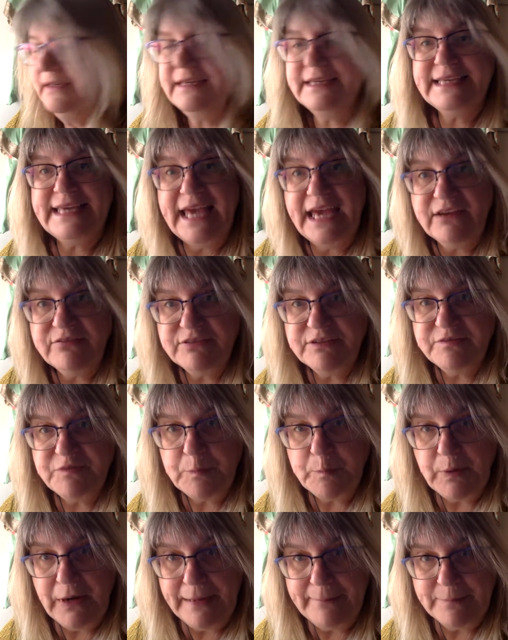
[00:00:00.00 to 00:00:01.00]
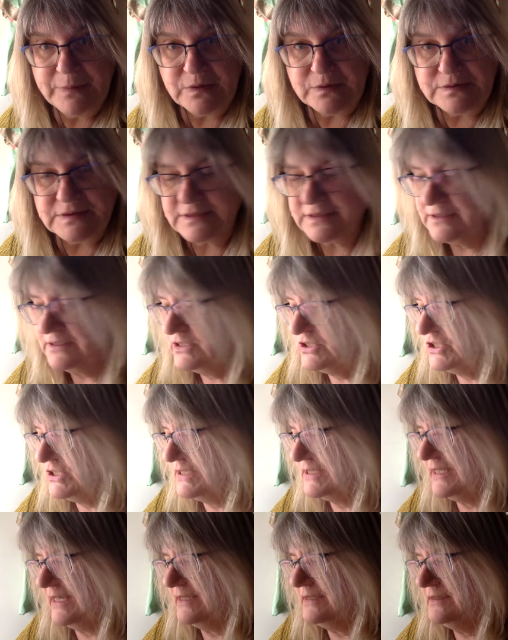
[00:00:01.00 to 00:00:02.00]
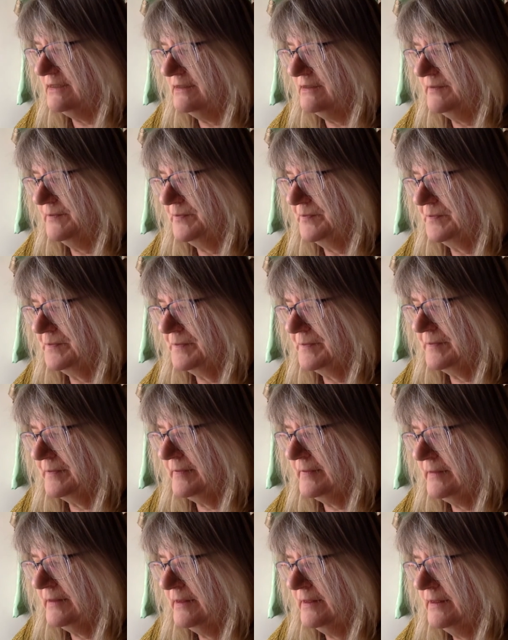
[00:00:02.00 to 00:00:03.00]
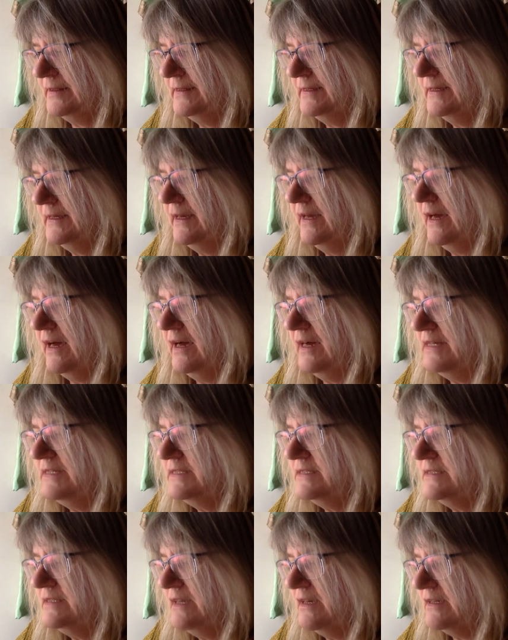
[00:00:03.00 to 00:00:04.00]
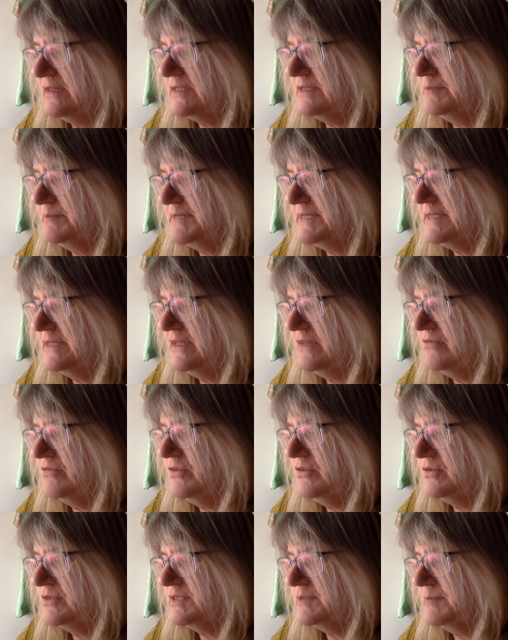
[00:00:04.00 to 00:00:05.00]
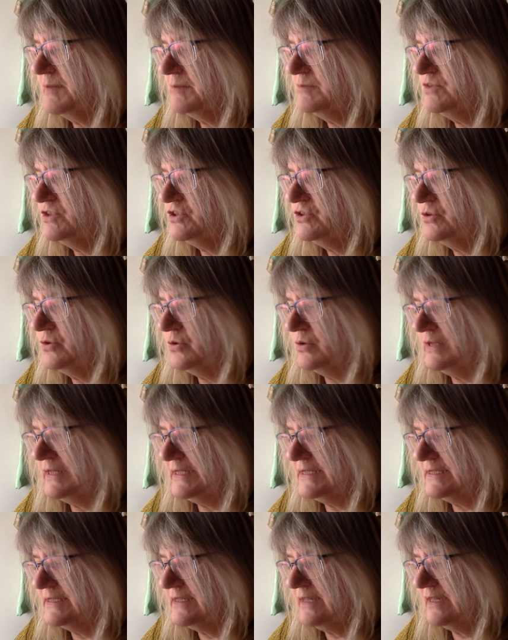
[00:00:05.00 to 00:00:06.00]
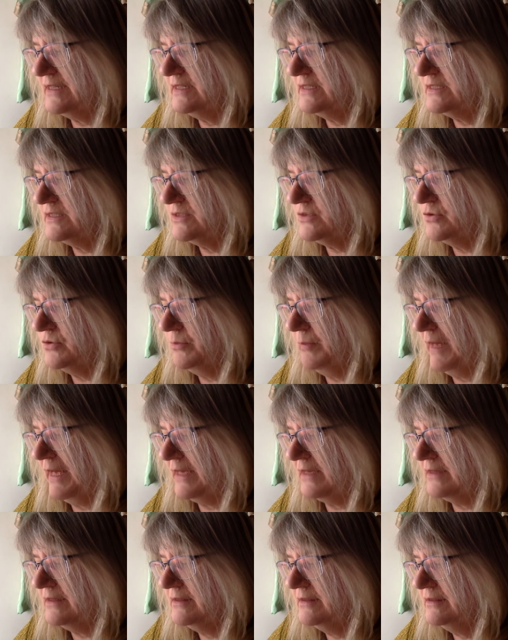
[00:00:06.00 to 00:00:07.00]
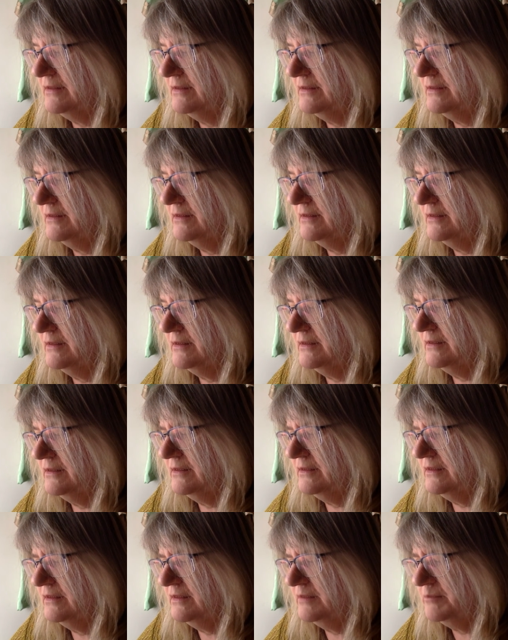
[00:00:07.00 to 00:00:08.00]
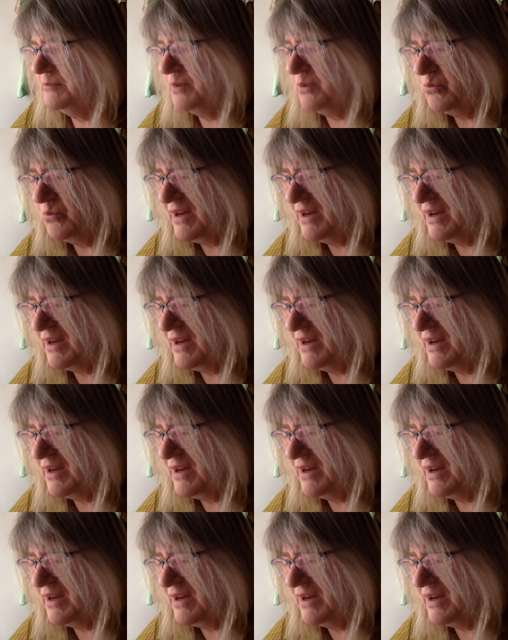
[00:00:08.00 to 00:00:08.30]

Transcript: "Careful of the brambles," she said. Ida tucked Miss Lovelock's mum's shawl inside her school mac. "But